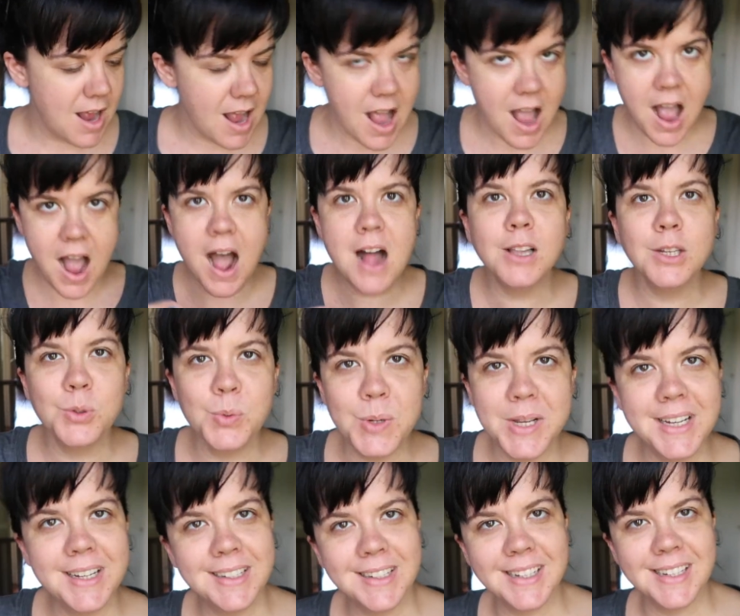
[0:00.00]

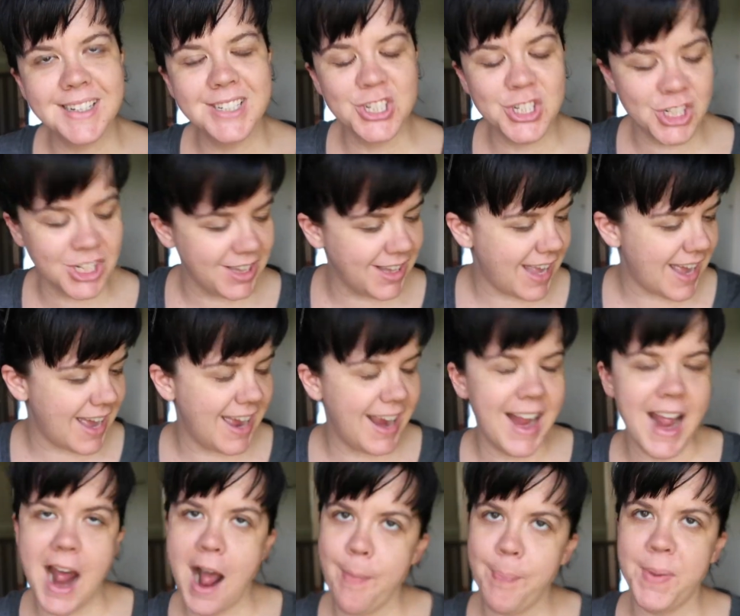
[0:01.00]
Halloween in
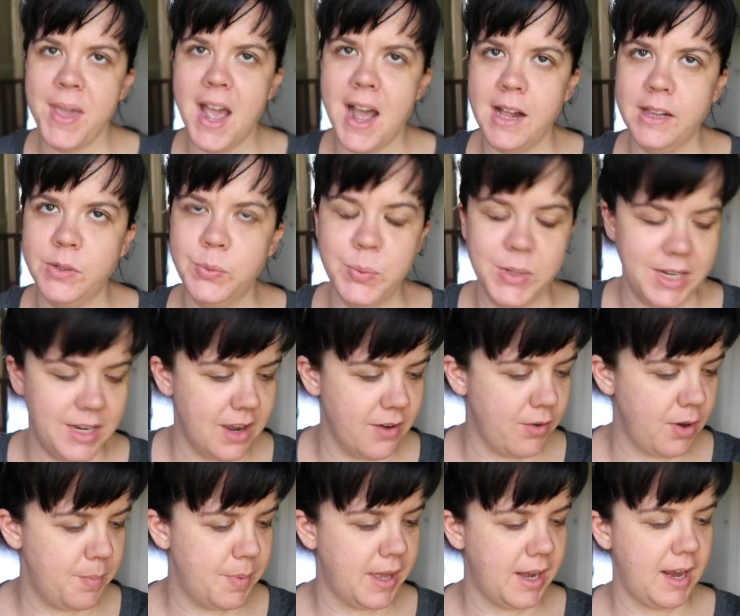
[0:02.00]
July. Happy Halloween,
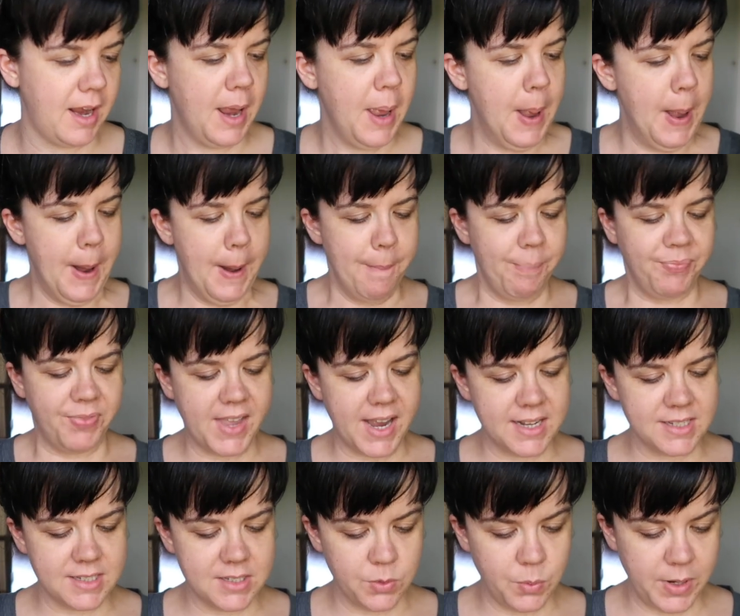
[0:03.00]
everybody.
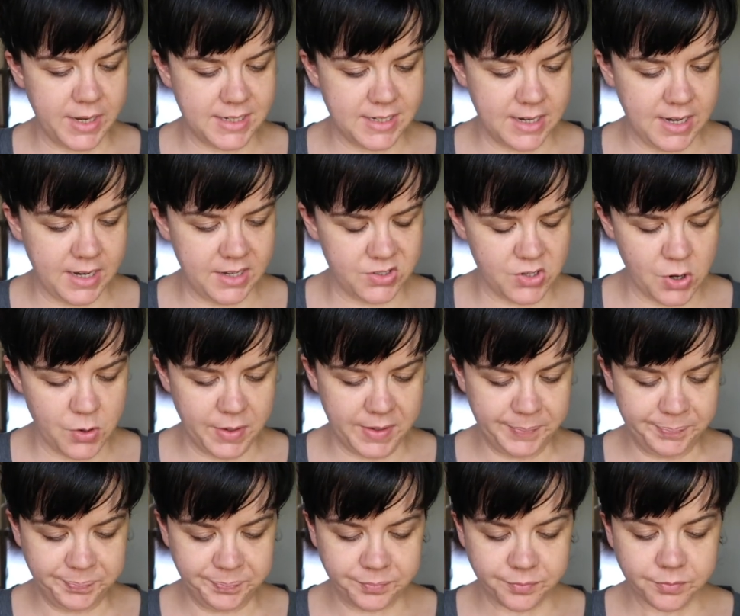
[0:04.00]
That's the way today is
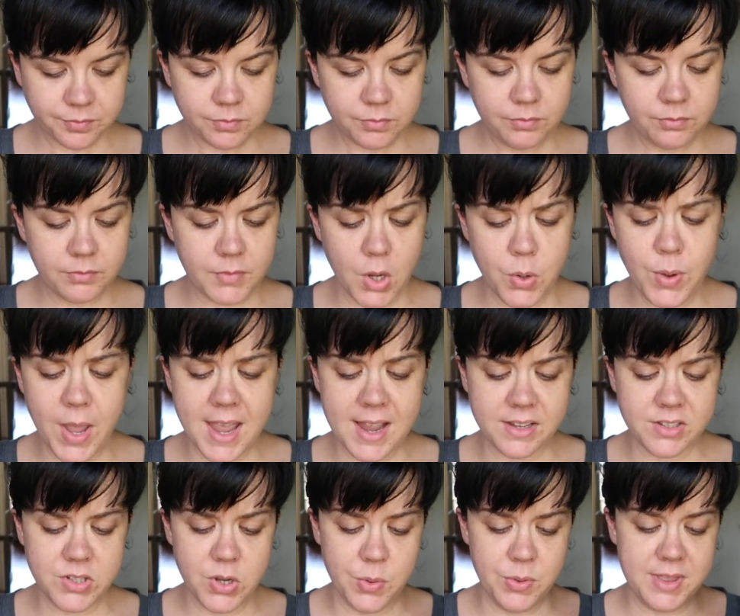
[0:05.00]
going.
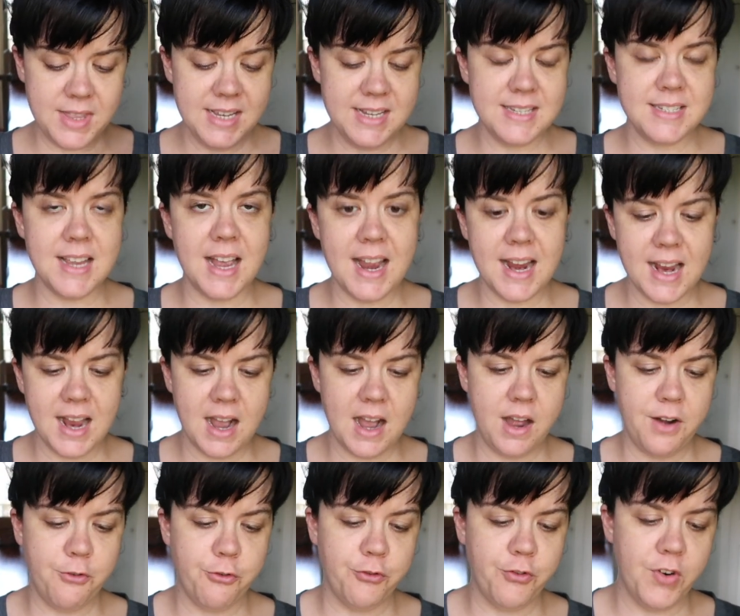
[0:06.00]
Okay, so this I
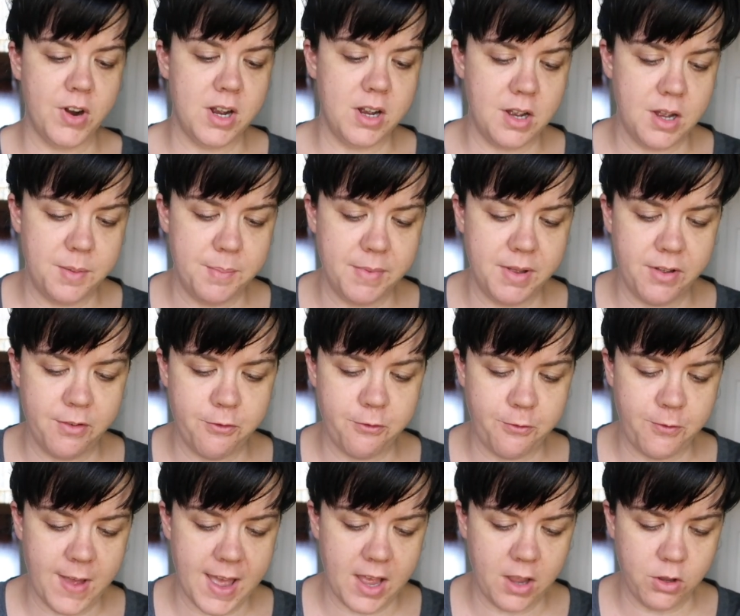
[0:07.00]
got from
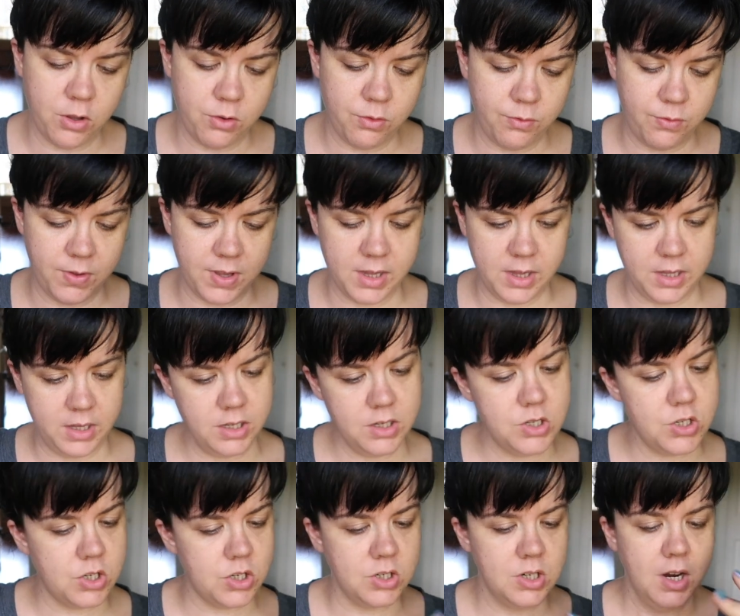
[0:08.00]
Value
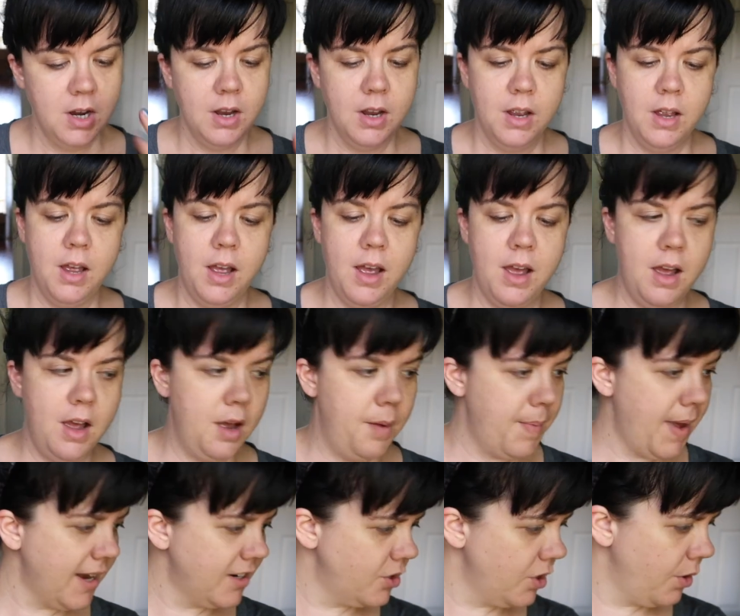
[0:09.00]
Village.
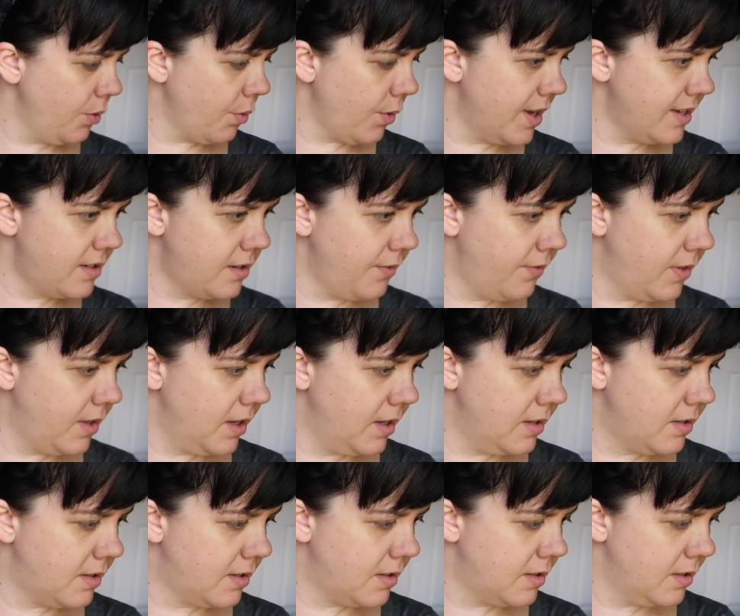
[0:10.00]
Actually, the rest of
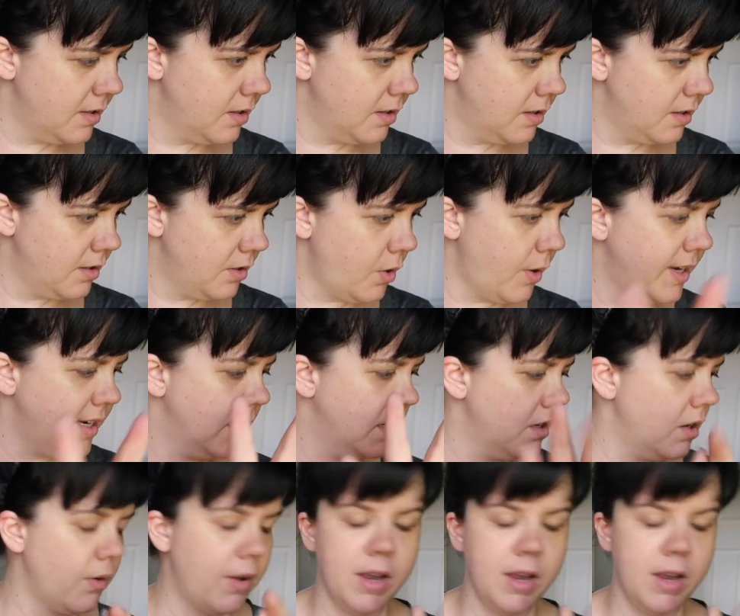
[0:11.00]
this, no, I didn't.